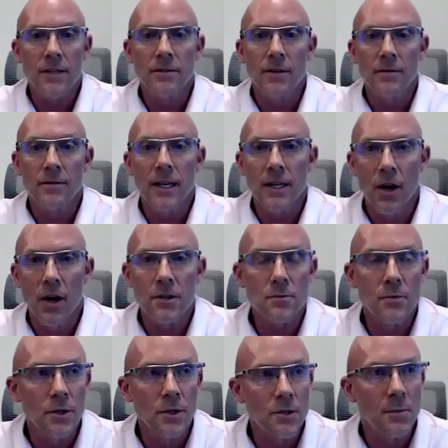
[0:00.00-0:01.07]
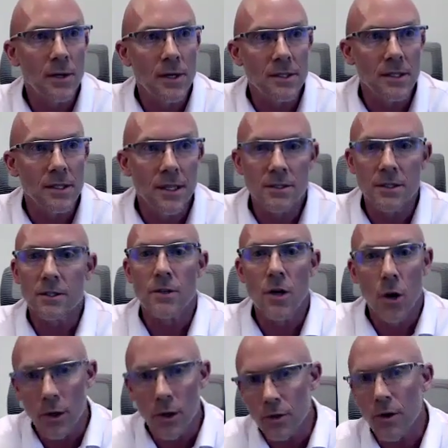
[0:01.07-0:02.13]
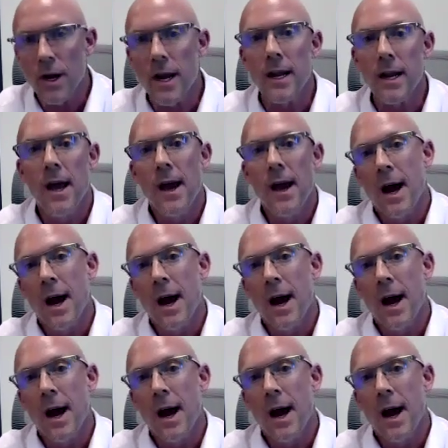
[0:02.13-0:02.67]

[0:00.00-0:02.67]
So I'm getting all this realtor business. It's going great.